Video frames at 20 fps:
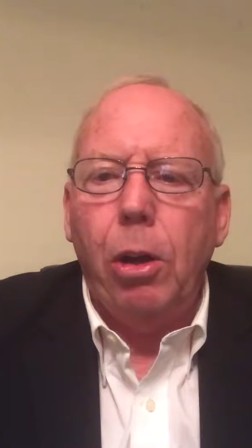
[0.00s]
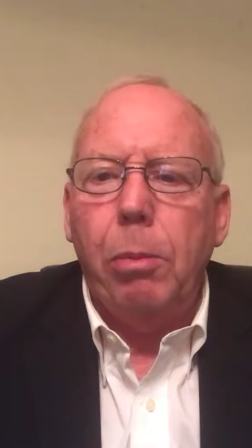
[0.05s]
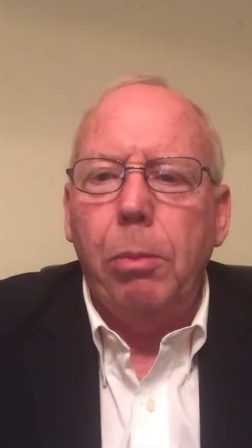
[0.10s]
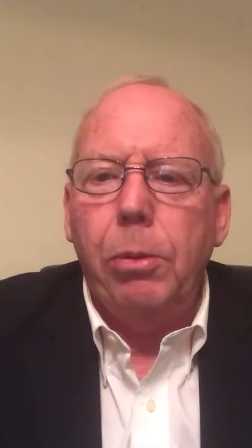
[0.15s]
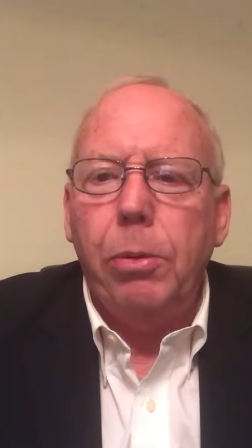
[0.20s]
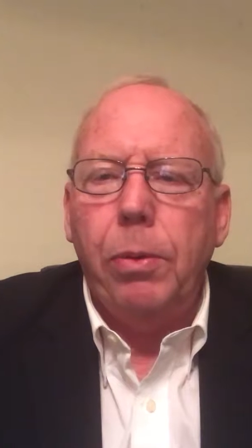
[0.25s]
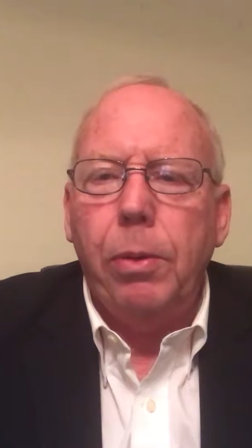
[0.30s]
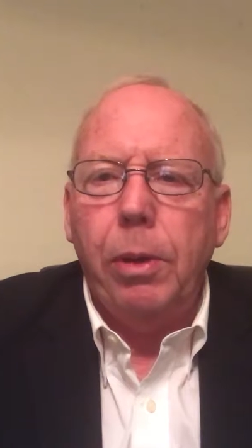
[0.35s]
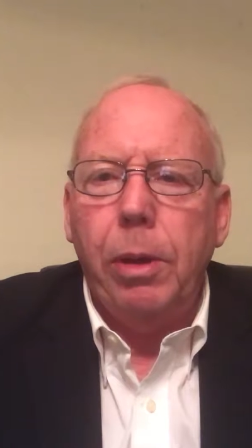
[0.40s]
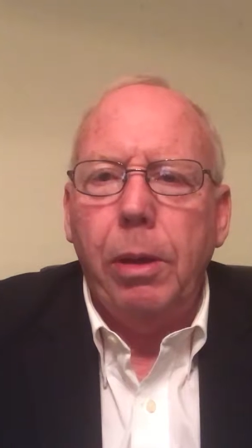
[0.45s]

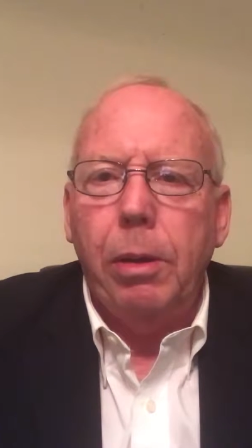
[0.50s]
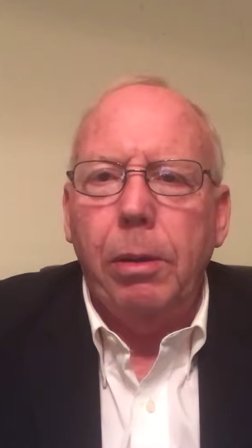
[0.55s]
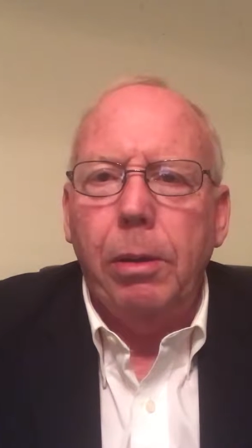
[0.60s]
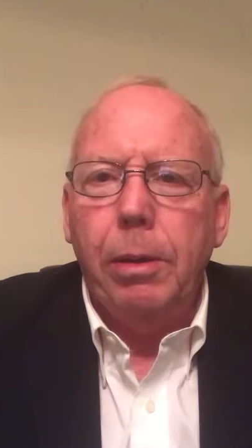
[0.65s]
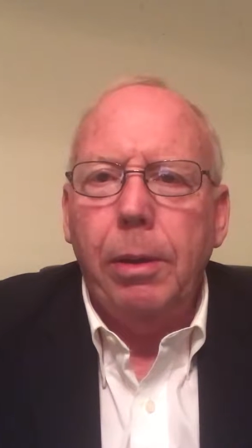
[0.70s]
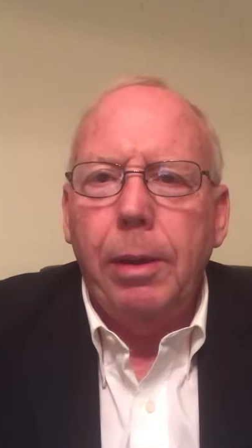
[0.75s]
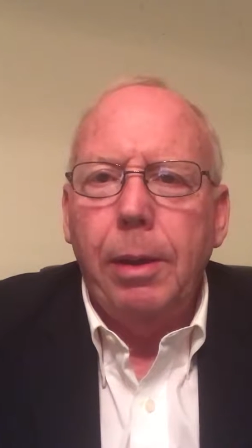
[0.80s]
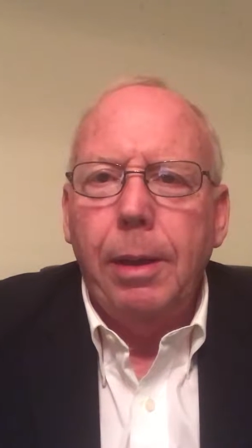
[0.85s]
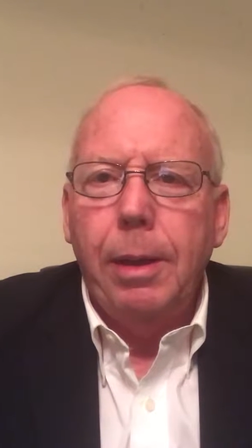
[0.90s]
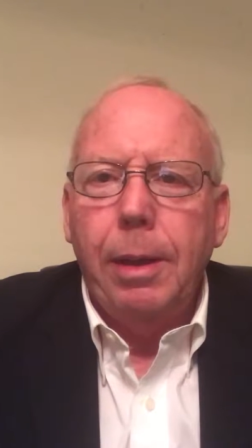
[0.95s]
Homes for You.
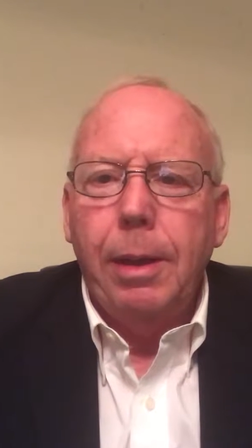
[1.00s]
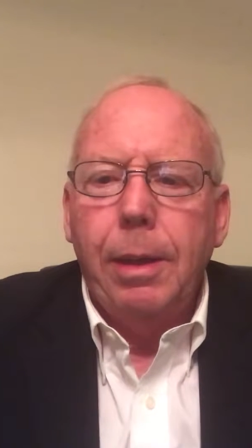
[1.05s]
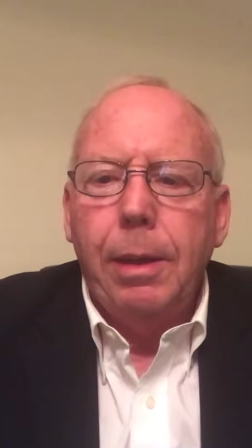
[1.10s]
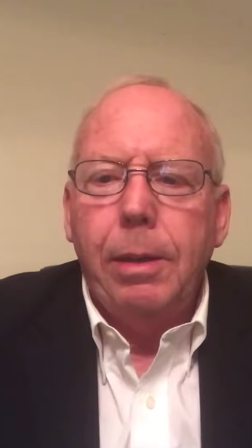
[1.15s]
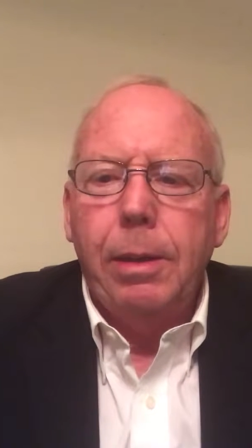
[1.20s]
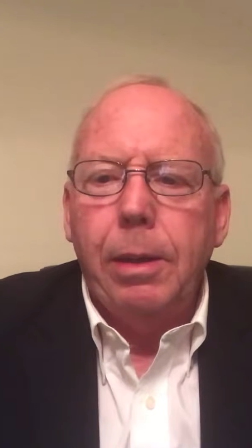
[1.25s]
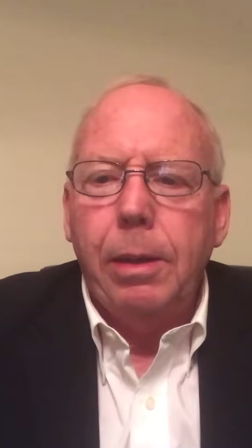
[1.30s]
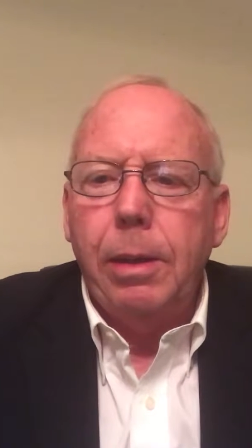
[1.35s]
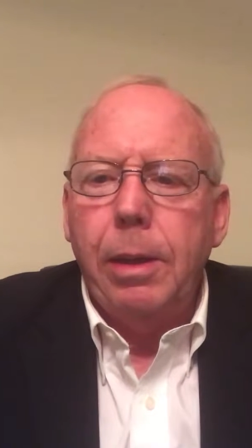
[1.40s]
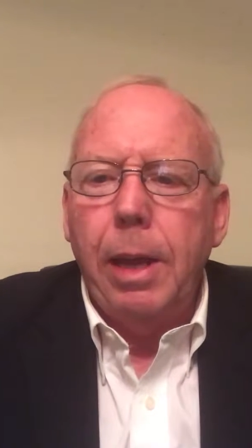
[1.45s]

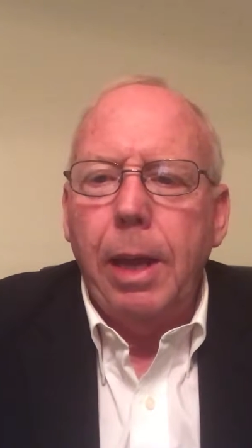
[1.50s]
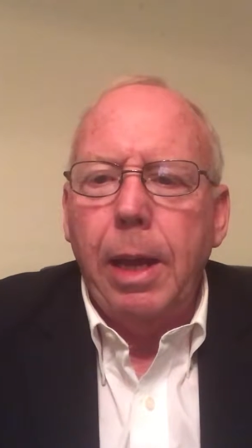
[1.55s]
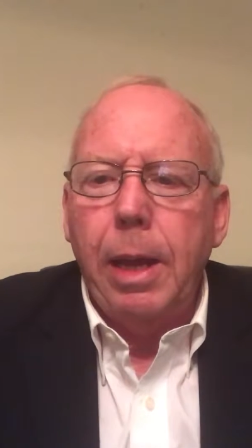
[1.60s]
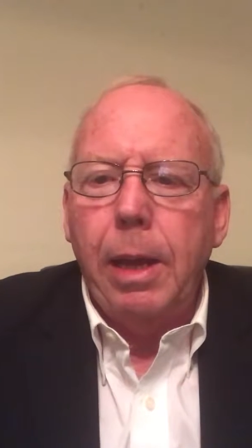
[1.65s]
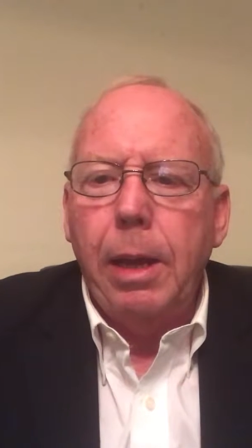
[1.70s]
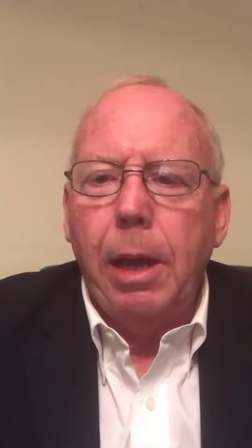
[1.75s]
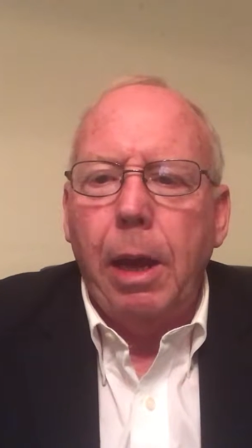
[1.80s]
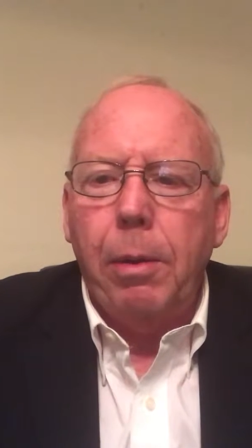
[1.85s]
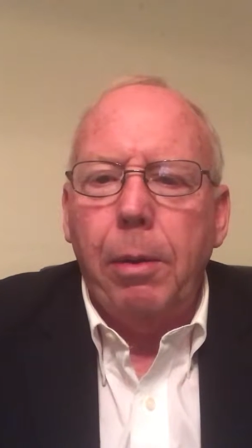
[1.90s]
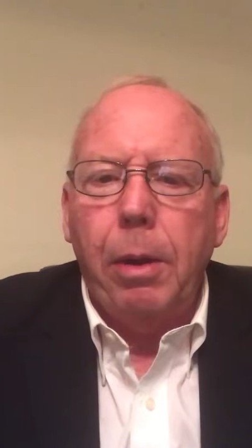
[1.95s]

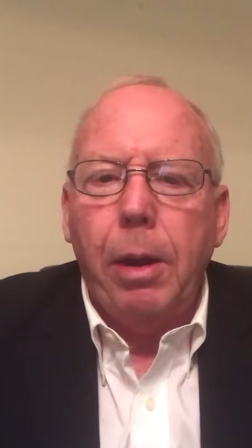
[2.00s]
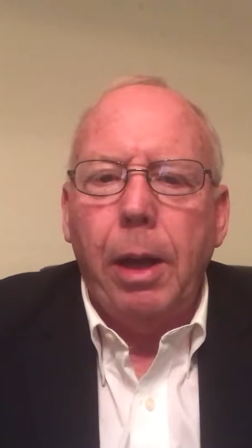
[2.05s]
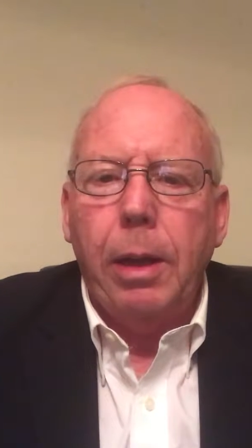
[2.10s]
Today I would